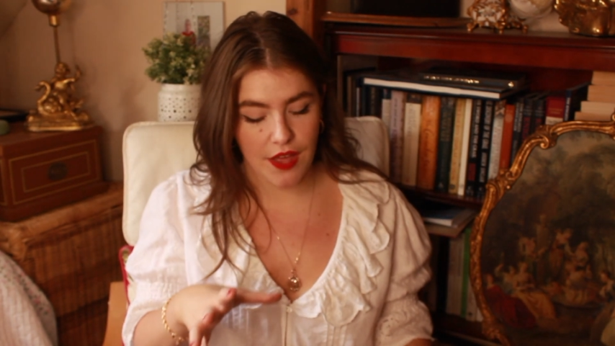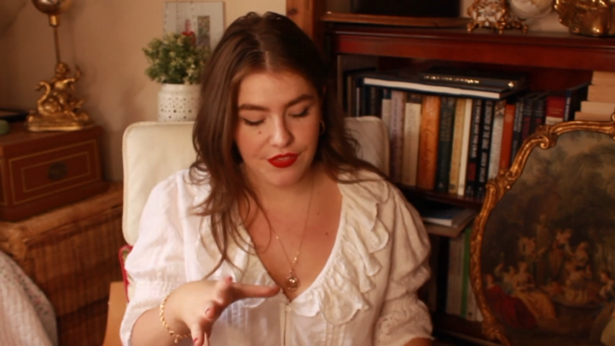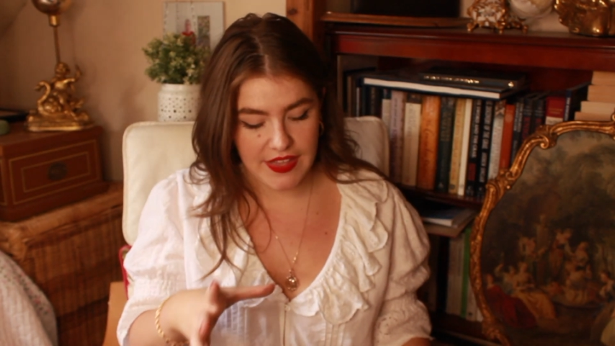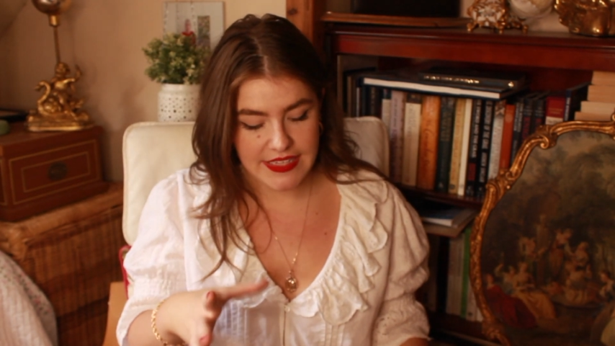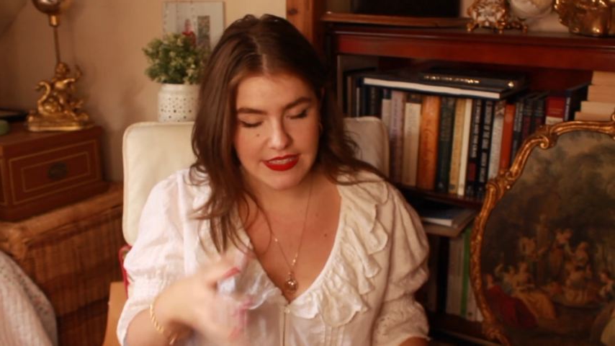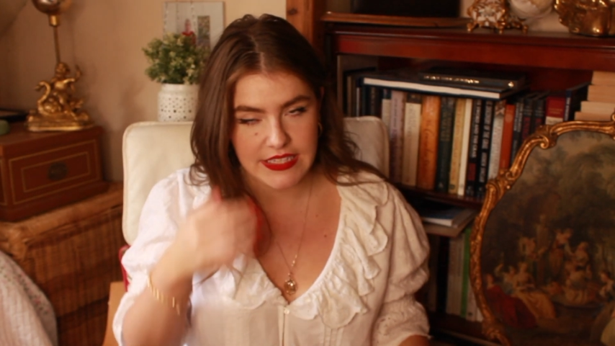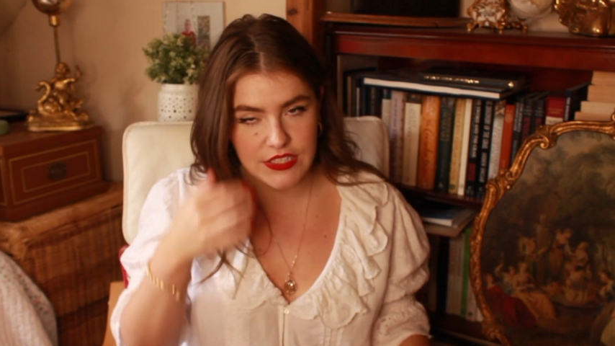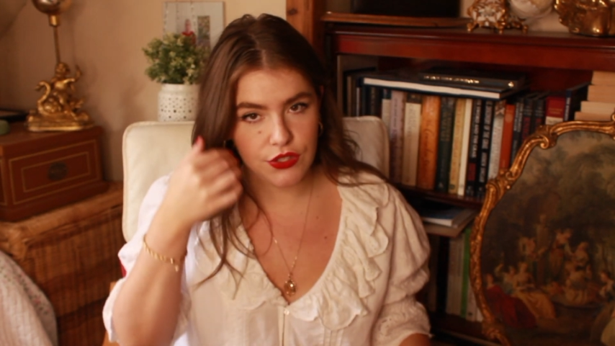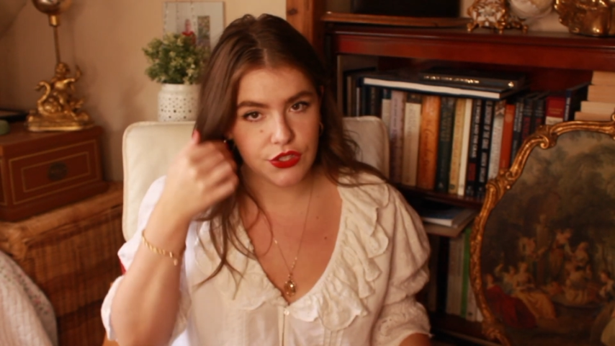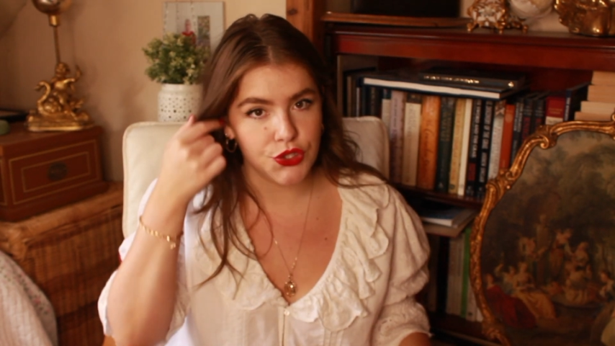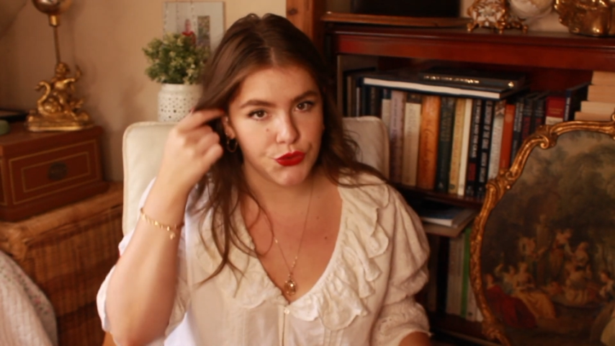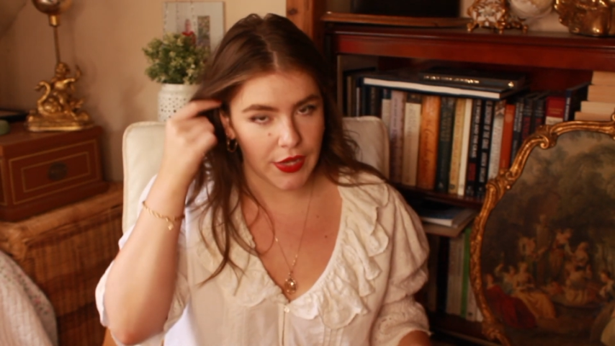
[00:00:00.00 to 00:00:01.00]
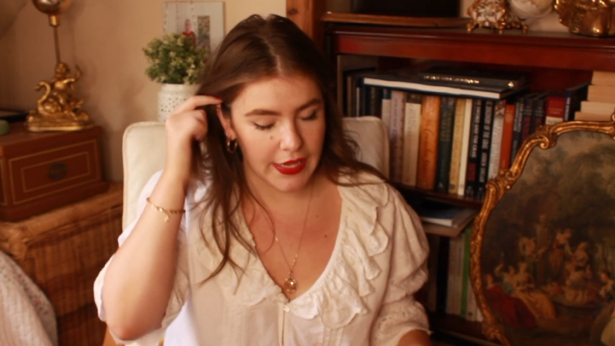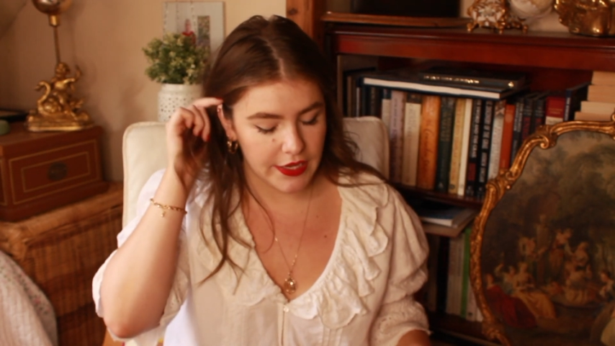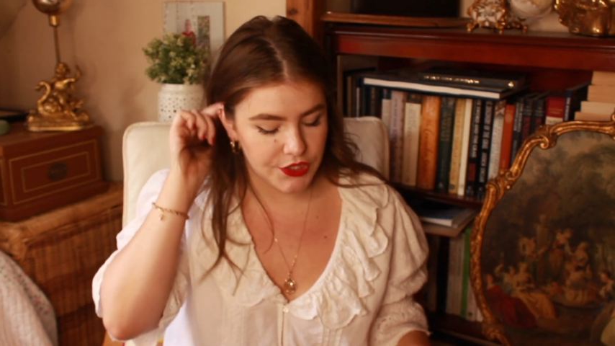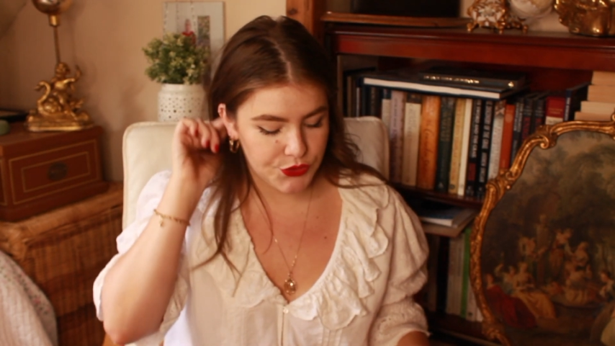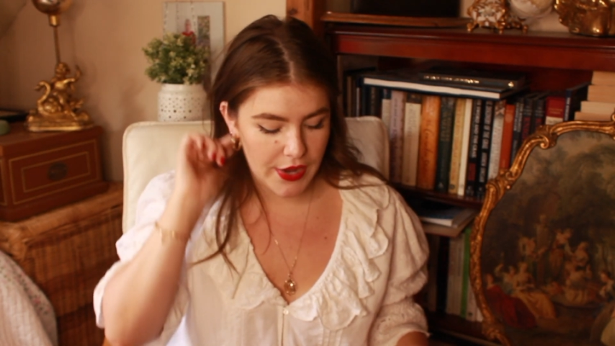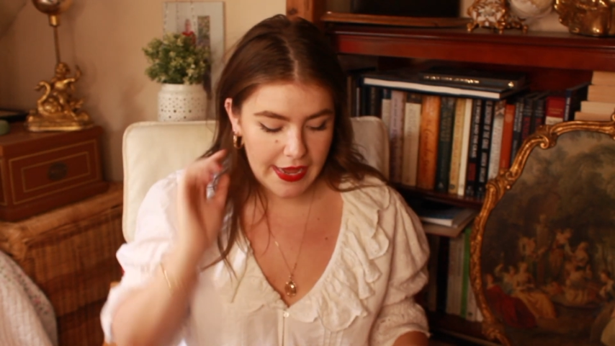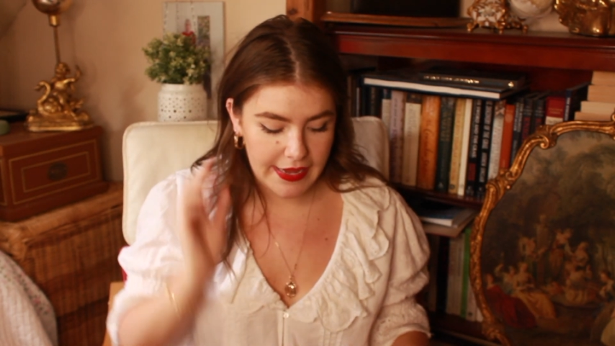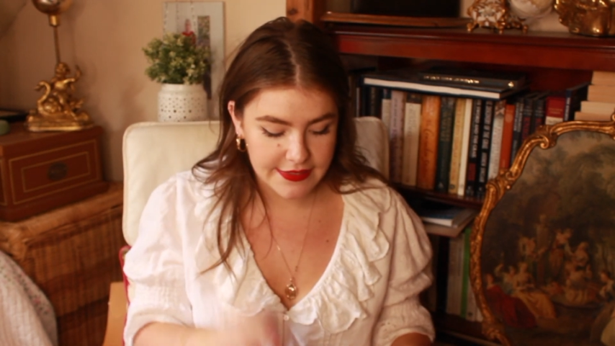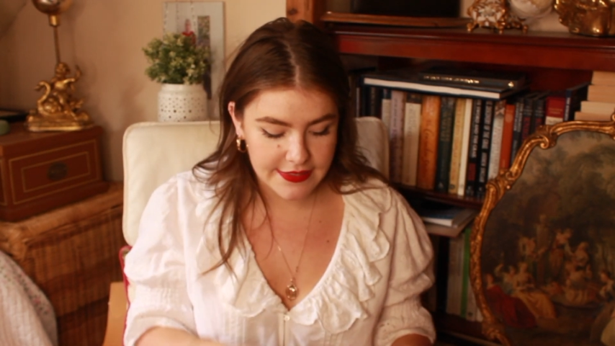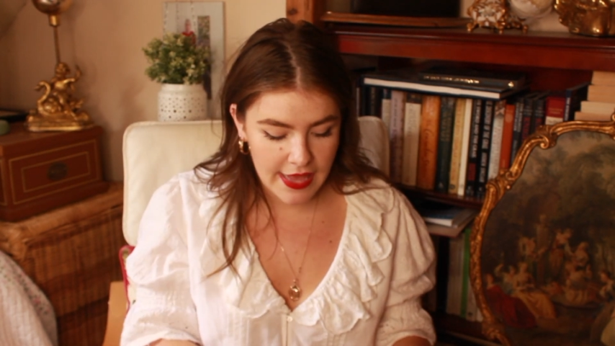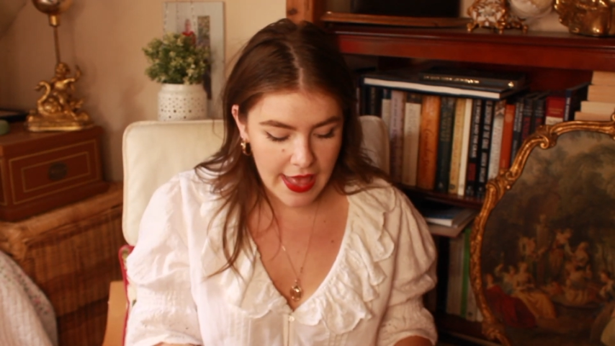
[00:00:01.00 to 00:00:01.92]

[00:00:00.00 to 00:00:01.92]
are these little trinket trays.